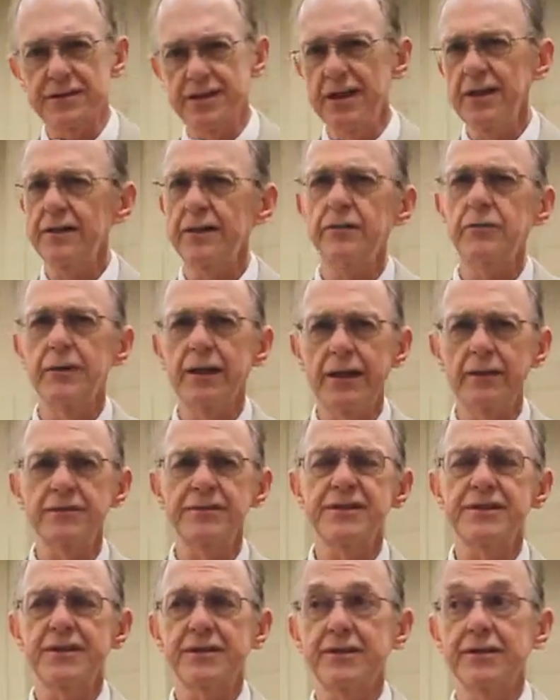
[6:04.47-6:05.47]
Because I know when I
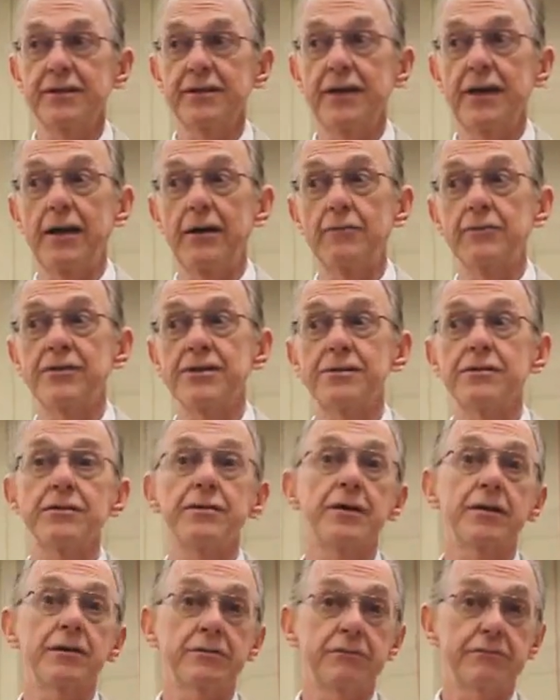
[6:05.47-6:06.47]
was a kid,
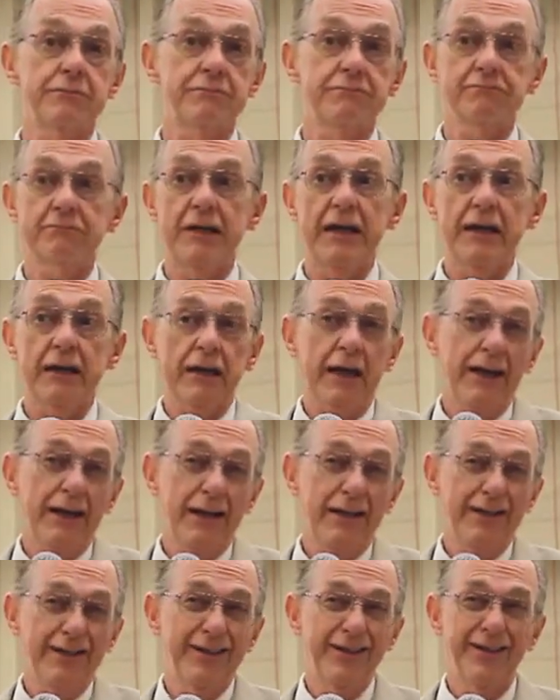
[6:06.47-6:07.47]

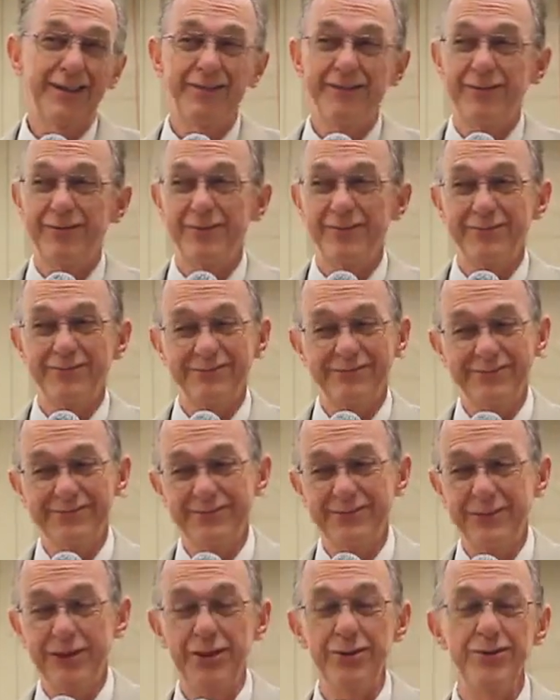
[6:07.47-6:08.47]
I could
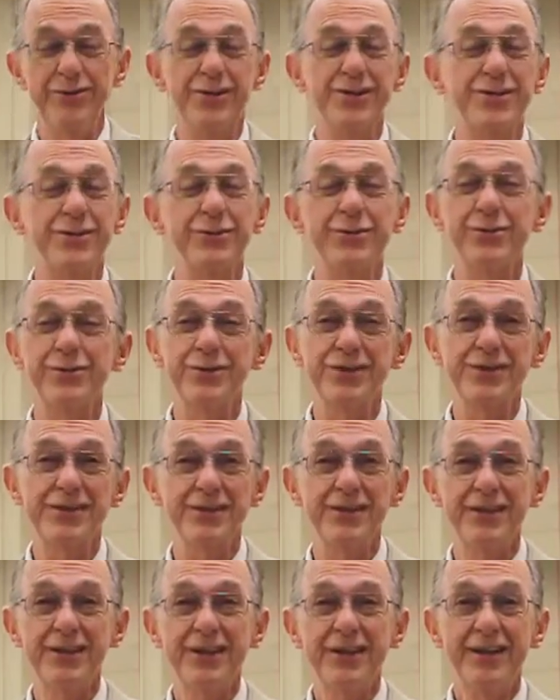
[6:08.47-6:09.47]
use tools.
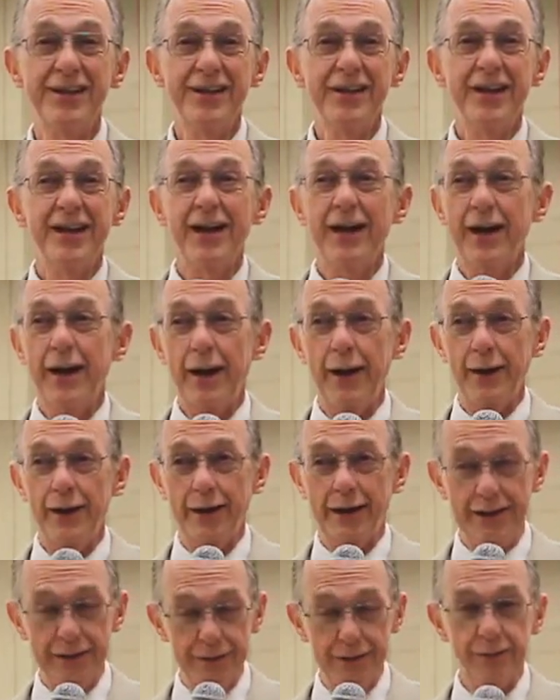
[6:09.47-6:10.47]

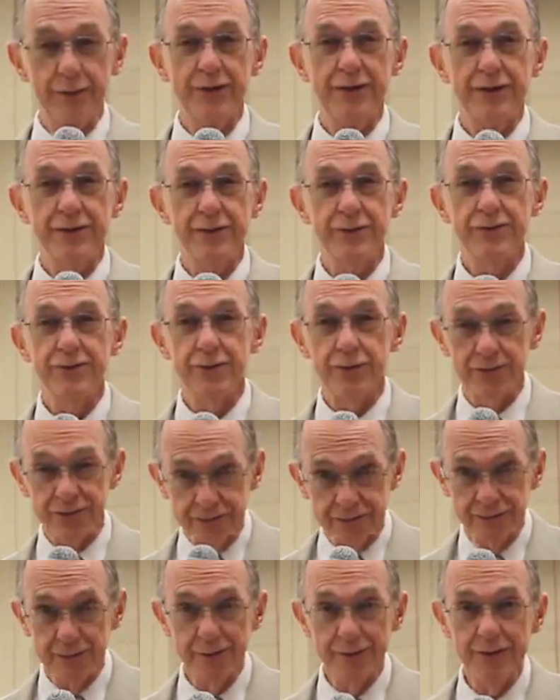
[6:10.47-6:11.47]
I knew what the tools were
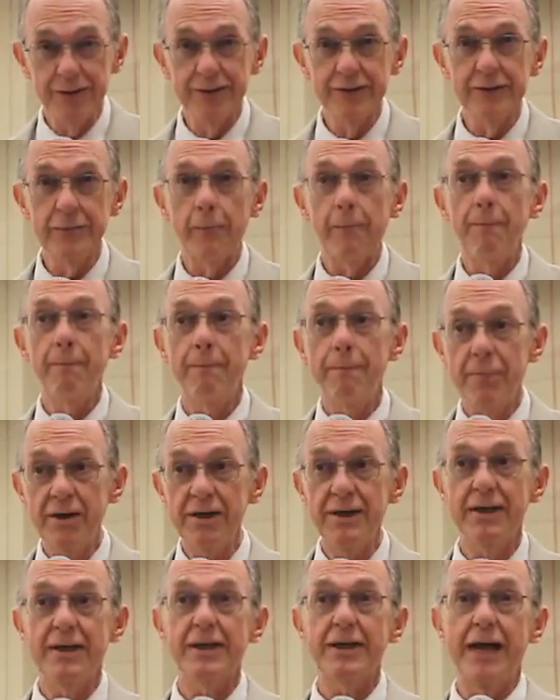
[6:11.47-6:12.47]
for,
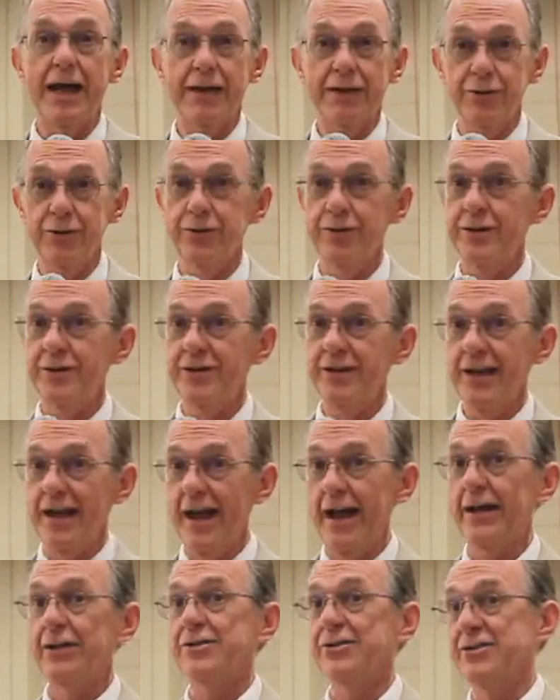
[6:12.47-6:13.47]
but I couldn't
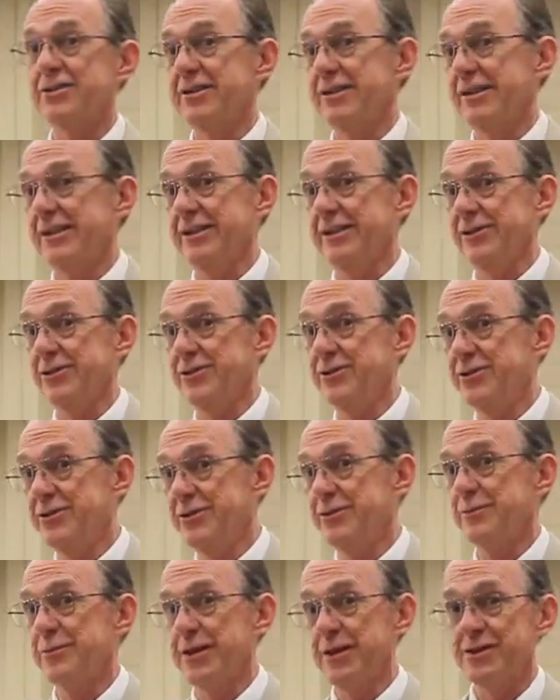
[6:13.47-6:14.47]
actually
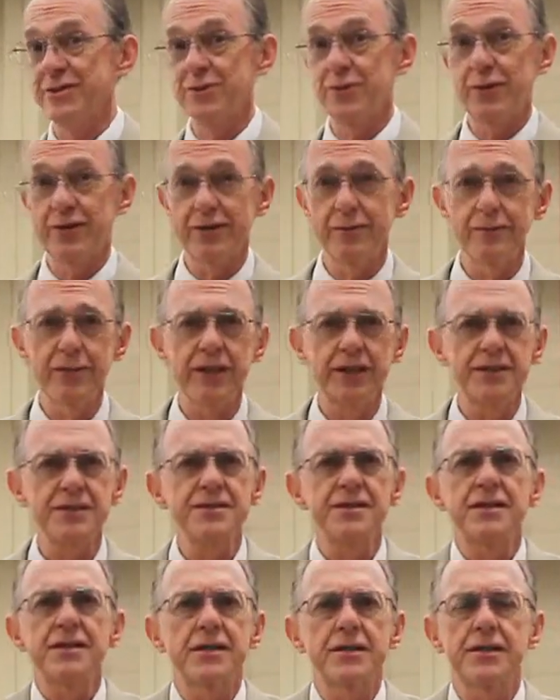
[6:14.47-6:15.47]
do much with them
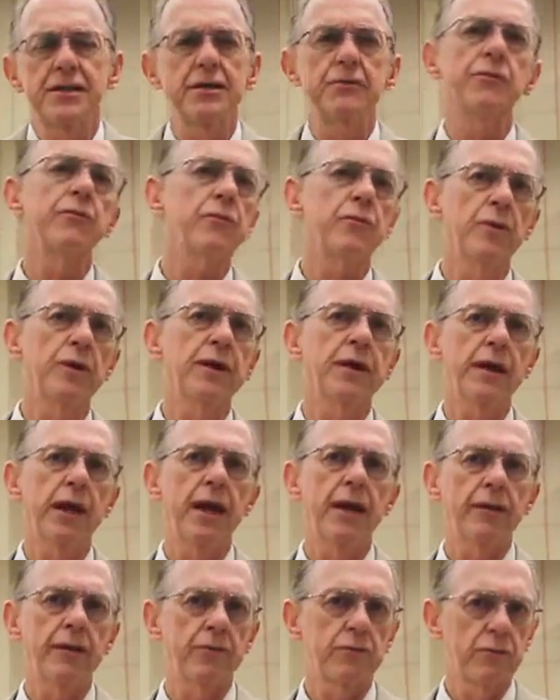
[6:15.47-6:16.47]
because I didn't know really
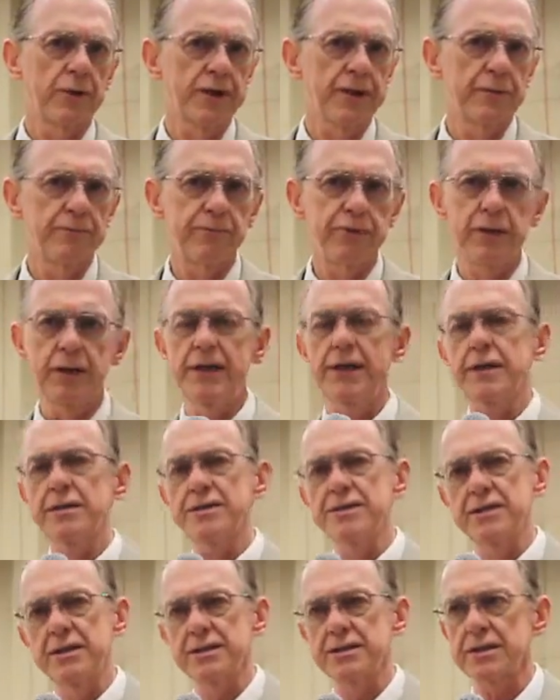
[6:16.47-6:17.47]
how to read the
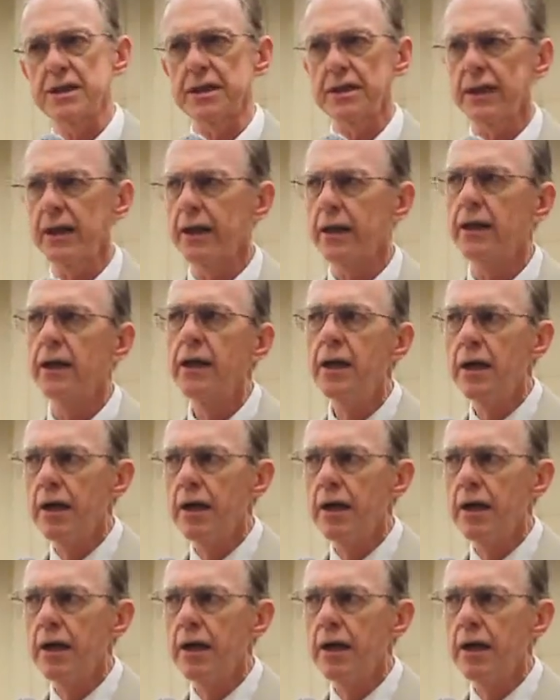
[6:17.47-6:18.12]
plans, things like that.